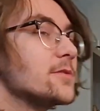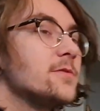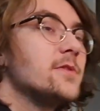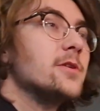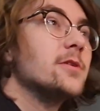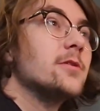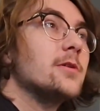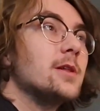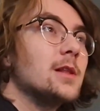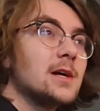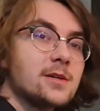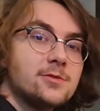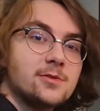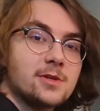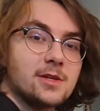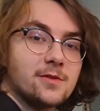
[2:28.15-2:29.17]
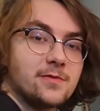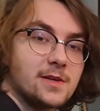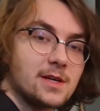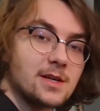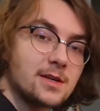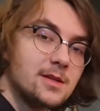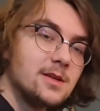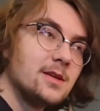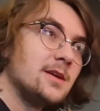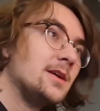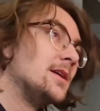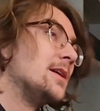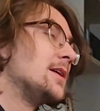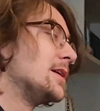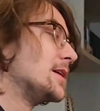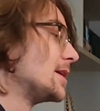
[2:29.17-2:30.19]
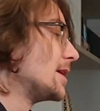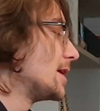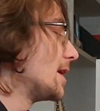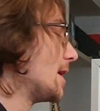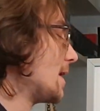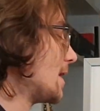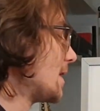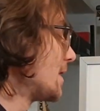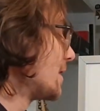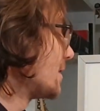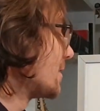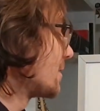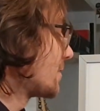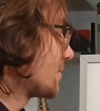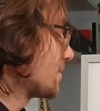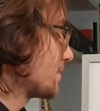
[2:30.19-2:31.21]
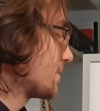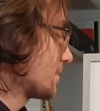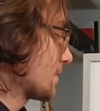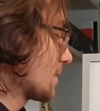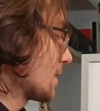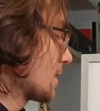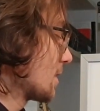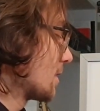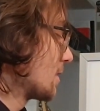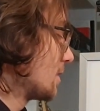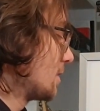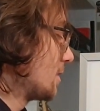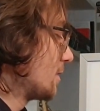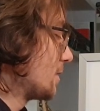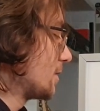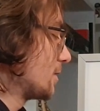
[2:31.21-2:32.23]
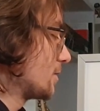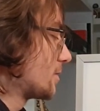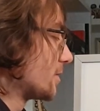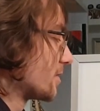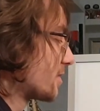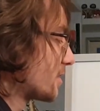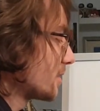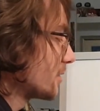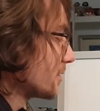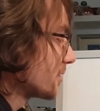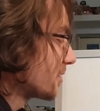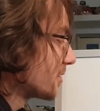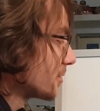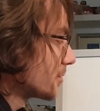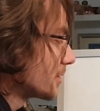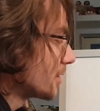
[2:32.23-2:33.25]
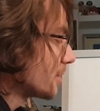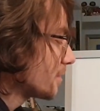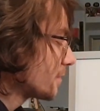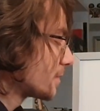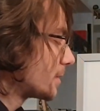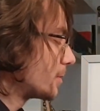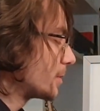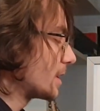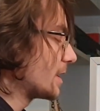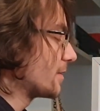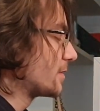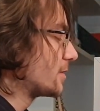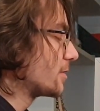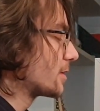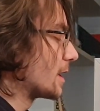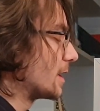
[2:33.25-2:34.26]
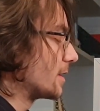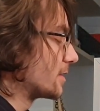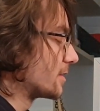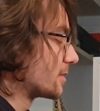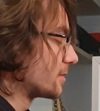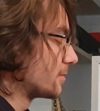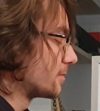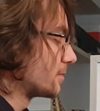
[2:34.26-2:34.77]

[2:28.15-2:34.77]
photoelectric effect, and to start the story off, we have two guys.